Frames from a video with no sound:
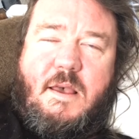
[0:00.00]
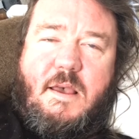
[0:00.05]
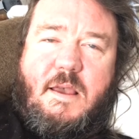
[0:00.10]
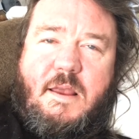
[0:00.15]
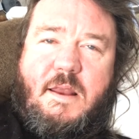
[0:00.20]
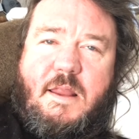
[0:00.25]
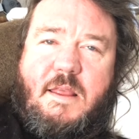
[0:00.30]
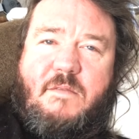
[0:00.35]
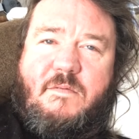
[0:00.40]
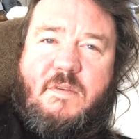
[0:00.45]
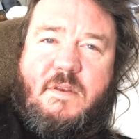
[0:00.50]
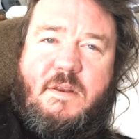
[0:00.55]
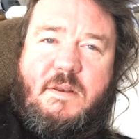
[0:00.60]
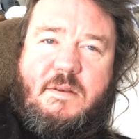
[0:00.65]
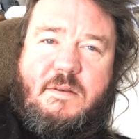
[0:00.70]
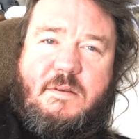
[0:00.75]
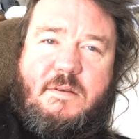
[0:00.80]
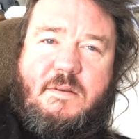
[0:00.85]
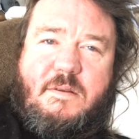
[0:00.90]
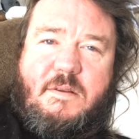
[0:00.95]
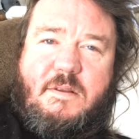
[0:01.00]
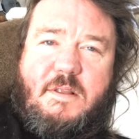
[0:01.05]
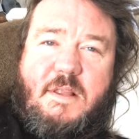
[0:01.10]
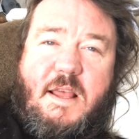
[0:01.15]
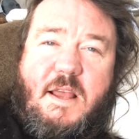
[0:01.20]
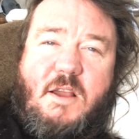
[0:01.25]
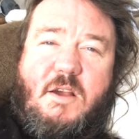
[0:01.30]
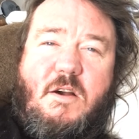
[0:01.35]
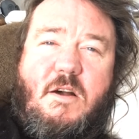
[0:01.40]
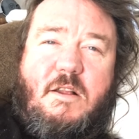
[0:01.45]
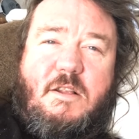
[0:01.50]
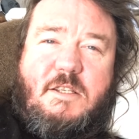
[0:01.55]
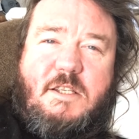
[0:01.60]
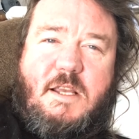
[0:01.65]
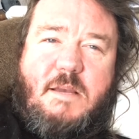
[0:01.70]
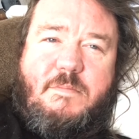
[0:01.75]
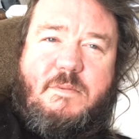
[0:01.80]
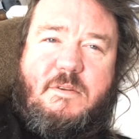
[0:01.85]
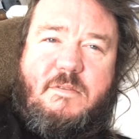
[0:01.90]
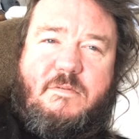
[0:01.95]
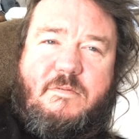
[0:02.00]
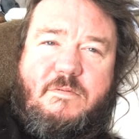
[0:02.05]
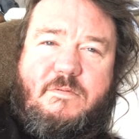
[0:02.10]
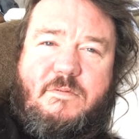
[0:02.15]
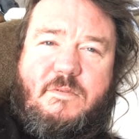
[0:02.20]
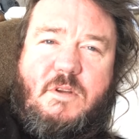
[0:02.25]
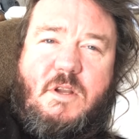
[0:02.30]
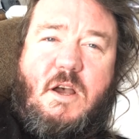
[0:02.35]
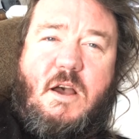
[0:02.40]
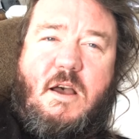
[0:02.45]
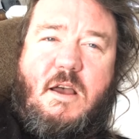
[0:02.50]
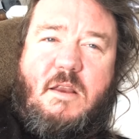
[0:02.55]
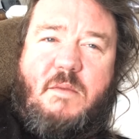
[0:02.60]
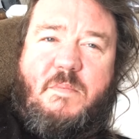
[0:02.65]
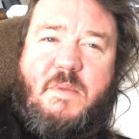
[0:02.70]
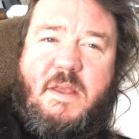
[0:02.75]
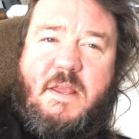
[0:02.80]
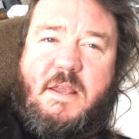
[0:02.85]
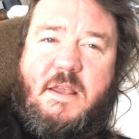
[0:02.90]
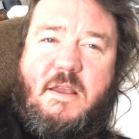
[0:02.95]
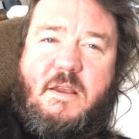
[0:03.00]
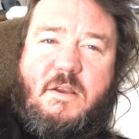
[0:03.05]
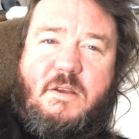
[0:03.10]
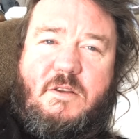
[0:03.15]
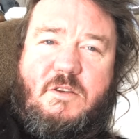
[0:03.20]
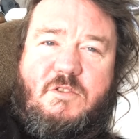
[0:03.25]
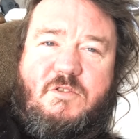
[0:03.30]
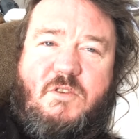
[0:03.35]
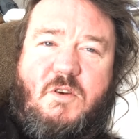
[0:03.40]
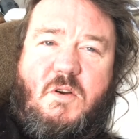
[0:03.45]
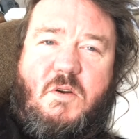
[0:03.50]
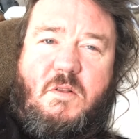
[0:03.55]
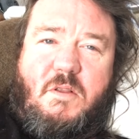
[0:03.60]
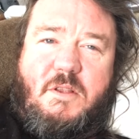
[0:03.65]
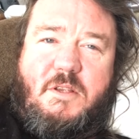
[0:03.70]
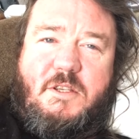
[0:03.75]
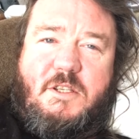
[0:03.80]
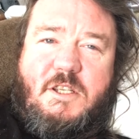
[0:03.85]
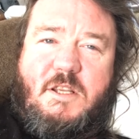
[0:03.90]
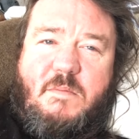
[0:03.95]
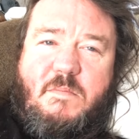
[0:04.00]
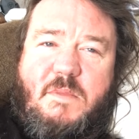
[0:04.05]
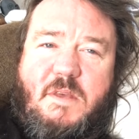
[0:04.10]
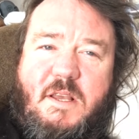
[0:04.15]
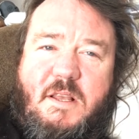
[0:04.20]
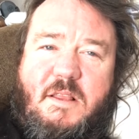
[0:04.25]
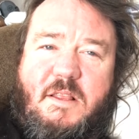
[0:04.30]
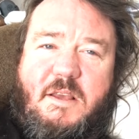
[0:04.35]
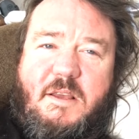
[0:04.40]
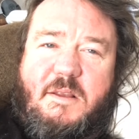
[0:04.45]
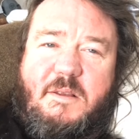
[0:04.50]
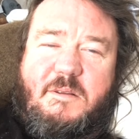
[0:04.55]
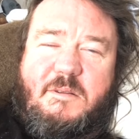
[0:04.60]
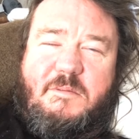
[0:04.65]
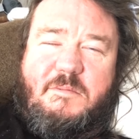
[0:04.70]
And even that concept of God being in control is something that